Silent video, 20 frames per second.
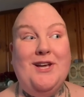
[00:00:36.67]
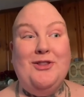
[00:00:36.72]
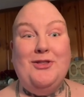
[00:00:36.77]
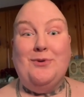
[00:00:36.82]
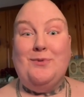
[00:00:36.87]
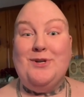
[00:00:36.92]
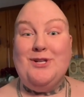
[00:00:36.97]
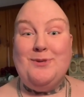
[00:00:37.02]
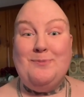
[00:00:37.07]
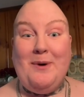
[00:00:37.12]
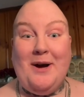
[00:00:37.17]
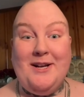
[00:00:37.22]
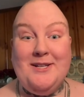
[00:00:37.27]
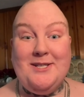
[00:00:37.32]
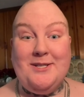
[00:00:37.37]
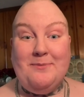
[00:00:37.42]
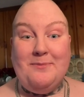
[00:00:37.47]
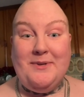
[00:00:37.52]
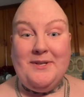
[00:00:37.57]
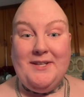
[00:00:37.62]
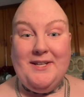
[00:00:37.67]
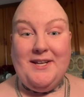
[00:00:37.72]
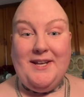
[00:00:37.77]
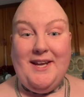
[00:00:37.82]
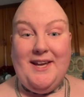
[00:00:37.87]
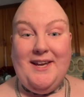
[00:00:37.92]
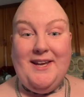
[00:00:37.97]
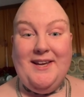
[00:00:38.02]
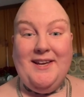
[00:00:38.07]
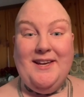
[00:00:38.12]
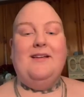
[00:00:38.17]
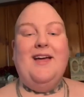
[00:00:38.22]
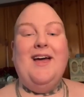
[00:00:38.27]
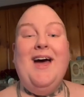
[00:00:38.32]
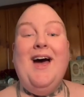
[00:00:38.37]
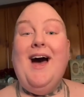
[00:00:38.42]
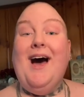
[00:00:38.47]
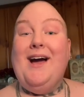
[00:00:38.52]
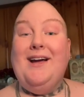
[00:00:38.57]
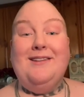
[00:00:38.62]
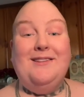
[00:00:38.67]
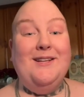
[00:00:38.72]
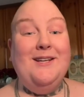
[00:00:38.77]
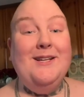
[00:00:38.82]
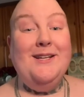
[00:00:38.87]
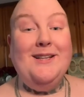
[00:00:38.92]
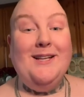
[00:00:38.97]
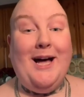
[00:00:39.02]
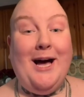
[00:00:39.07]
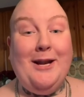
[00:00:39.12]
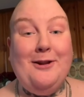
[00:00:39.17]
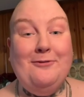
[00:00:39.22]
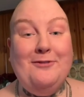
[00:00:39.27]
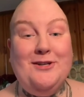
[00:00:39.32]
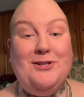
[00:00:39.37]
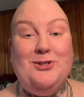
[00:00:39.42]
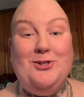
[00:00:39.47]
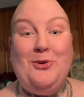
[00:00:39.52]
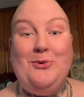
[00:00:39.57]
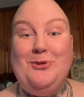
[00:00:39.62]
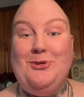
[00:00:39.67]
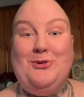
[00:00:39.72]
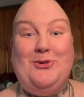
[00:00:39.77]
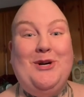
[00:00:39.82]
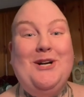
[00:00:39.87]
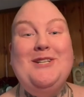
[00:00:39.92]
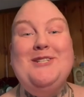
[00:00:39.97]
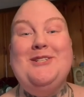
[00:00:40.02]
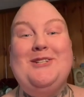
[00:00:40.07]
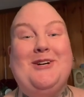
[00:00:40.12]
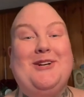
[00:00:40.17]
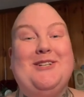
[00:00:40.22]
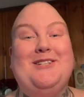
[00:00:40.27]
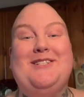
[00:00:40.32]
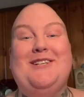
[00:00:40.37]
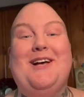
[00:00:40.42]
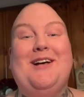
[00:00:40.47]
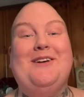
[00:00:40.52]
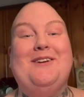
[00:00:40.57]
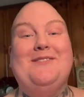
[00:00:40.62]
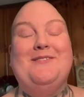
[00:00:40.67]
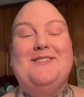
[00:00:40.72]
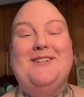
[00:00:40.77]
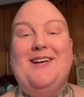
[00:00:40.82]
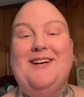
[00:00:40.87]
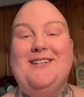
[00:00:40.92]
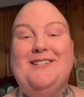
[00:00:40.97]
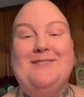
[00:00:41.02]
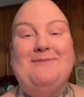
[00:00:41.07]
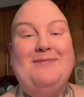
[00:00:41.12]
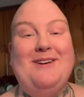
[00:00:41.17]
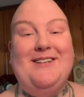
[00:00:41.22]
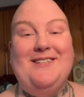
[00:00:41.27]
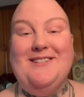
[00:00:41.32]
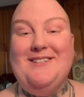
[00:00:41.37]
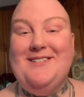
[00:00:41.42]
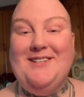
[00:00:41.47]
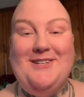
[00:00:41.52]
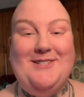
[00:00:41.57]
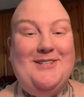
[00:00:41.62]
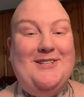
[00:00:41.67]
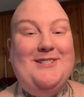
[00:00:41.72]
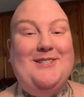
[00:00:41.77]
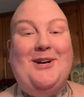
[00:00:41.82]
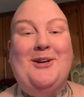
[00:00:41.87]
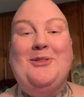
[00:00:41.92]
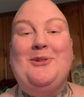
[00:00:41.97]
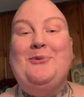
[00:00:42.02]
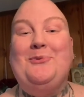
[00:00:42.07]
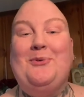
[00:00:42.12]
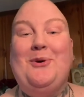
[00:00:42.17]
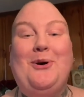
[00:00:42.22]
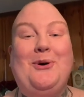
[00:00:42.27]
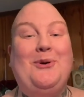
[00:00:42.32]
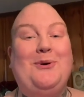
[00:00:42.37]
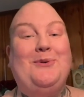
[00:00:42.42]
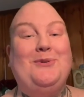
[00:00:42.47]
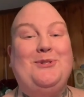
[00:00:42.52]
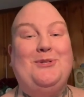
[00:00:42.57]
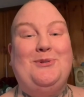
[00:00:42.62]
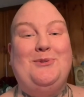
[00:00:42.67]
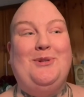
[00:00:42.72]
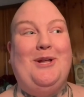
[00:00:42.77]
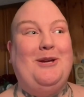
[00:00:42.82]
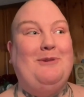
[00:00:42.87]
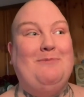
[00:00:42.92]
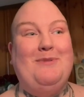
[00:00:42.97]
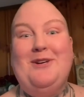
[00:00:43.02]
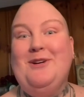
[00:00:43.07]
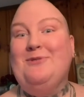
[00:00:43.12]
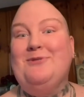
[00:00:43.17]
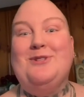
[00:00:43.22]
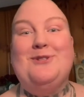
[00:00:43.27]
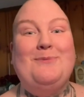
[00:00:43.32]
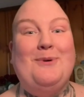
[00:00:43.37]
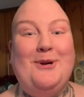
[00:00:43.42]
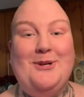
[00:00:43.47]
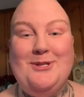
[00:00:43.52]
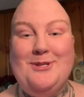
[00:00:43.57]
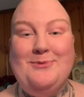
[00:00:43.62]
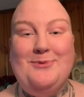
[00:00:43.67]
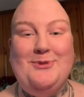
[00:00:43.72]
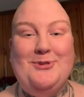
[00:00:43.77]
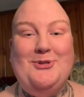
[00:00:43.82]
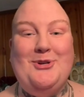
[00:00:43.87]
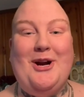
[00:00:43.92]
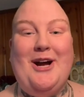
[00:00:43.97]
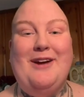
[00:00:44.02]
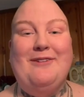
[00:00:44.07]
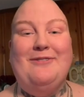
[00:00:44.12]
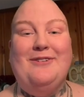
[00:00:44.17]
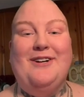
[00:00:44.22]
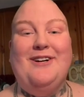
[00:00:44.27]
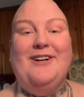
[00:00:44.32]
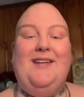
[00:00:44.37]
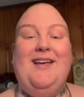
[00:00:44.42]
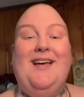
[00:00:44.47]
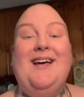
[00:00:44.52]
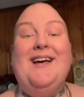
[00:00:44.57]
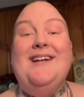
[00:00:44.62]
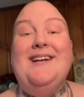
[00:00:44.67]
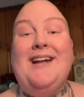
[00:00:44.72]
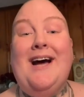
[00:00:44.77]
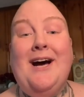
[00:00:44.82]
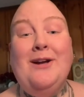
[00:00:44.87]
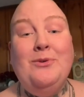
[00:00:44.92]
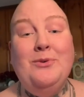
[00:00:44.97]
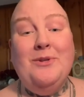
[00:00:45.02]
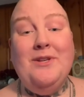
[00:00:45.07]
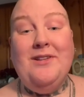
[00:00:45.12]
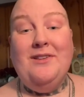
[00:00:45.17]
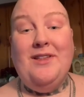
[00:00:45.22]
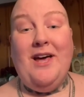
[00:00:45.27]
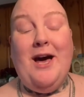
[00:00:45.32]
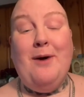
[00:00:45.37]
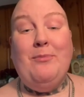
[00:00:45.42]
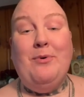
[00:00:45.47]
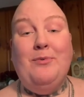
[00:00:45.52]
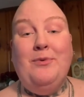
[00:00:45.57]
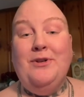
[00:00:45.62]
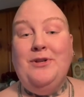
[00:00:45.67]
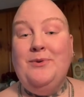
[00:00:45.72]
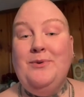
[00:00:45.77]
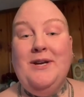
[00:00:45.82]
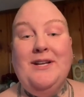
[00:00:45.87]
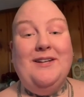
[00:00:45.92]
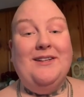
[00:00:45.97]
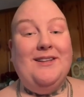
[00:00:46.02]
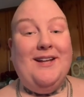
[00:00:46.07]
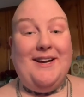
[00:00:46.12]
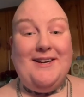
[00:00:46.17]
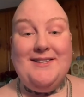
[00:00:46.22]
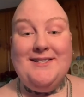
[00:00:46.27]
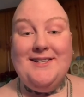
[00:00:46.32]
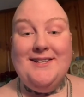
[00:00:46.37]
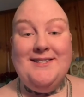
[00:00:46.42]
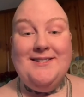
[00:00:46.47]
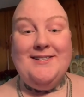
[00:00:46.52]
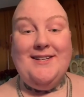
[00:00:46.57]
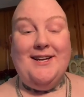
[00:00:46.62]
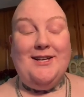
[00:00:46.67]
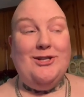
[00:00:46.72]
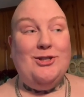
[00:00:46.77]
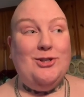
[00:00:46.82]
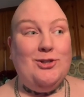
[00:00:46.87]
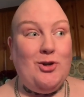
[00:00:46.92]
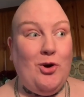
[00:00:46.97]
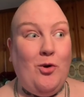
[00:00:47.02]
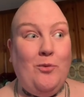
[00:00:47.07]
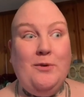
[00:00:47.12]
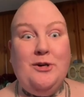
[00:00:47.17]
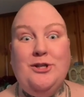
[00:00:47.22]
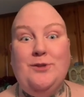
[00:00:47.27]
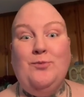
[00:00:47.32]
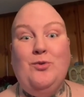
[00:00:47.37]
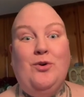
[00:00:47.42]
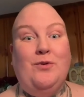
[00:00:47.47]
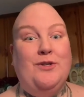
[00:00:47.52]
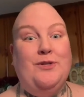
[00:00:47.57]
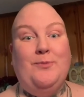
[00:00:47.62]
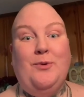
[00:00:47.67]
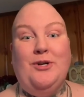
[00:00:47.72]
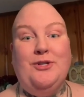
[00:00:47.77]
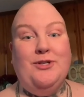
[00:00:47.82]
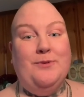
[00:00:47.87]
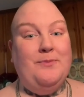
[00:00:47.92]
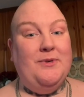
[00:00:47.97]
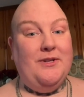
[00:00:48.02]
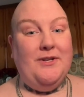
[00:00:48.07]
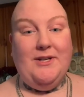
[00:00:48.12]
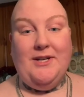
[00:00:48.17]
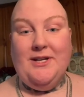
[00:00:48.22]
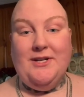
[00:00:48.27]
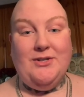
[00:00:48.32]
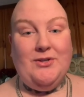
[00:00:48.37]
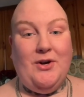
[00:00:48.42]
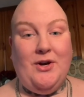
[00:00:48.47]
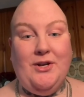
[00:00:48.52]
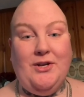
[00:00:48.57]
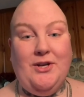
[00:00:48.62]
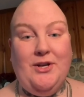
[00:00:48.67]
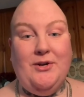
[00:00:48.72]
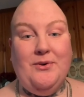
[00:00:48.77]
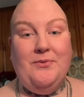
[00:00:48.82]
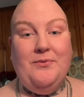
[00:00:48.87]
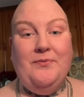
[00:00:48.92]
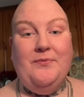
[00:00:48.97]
the responsibility. I think a lot of us don't trust ourselves, like, to make decisions on the road, to, like, be a responsible driver. Not only that, but when you get a license, like, so much more responsibility is on you.